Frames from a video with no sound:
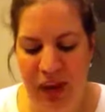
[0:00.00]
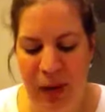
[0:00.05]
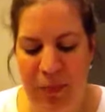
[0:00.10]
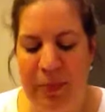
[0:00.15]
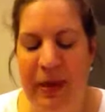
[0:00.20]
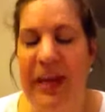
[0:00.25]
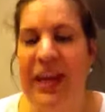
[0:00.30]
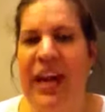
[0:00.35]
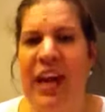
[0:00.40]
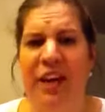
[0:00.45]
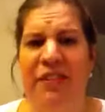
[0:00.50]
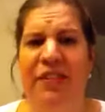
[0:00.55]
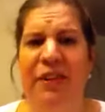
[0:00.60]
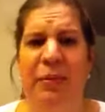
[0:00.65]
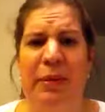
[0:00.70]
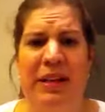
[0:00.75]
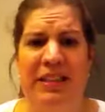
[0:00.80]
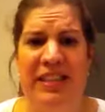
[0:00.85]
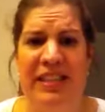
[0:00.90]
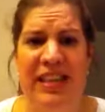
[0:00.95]
Be careful
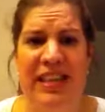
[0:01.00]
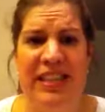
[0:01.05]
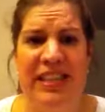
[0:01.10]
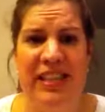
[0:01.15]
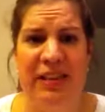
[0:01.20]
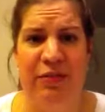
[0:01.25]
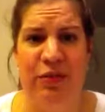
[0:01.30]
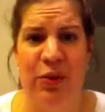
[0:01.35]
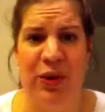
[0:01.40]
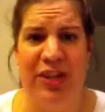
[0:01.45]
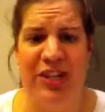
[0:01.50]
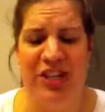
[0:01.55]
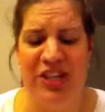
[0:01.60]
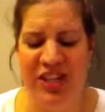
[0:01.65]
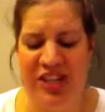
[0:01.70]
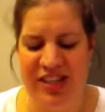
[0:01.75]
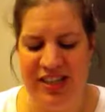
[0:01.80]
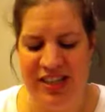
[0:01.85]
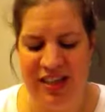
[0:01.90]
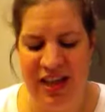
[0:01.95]
about sensitive
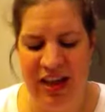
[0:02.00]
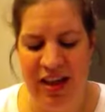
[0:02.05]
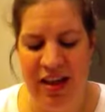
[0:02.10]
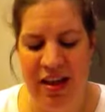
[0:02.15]
questions,